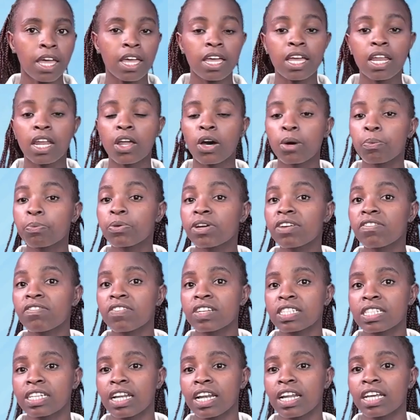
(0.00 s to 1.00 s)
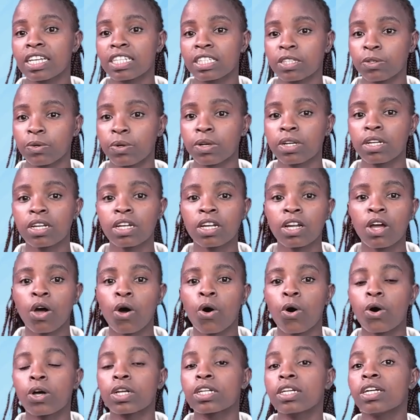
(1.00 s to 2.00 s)
In our previous lesson
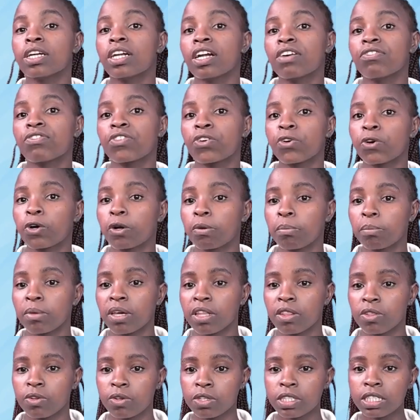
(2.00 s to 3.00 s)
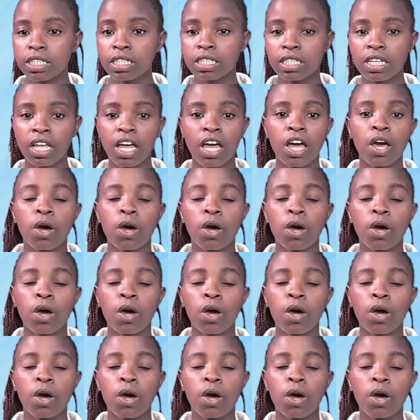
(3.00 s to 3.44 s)
on graphical methods,